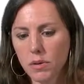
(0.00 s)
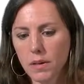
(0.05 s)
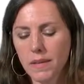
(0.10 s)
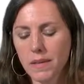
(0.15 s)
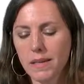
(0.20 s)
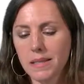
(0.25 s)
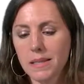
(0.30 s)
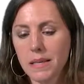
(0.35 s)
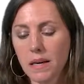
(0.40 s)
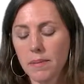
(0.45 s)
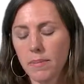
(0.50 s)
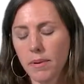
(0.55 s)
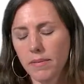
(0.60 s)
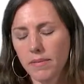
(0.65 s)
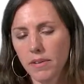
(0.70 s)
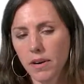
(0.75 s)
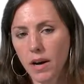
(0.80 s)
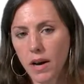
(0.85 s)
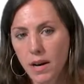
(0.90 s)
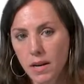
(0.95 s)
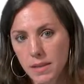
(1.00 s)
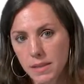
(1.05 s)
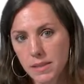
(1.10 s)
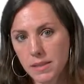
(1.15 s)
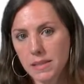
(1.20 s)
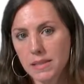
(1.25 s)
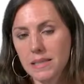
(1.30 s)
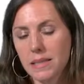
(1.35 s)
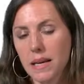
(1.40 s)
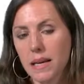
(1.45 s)
And they said, but for us,
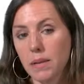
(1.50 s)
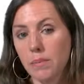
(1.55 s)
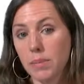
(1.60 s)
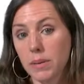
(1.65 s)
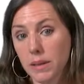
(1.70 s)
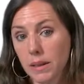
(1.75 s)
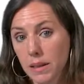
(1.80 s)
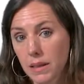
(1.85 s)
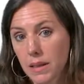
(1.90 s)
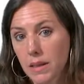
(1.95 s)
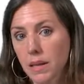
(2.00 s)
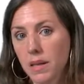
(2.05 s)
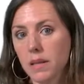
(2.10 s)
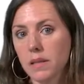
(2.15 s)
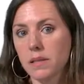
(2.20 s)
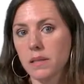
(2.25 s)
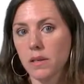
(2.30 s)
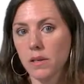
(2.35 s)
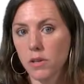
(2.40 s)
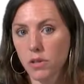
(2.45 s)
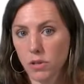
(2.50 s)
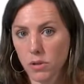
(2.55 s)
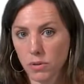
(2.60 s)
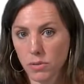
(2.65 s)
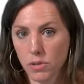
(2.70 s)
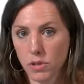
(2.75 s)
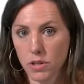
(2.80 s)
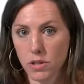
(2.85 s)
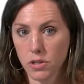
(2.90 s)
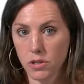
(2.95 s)
sustainability is a
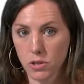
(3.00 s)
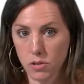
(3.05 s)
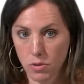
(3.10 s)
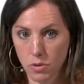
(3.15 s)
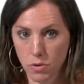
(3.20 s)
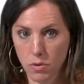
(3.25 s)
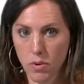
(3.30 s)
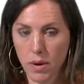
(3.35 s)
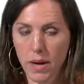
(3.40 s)
huge issue,